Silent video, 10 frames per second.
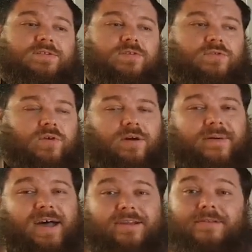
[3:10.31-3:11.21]
to talk
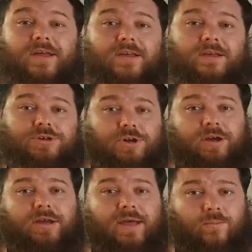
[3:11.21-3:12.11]
about
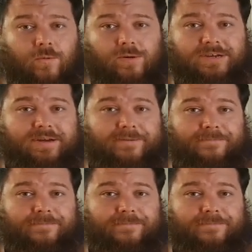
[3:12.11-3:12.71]
sugar and water.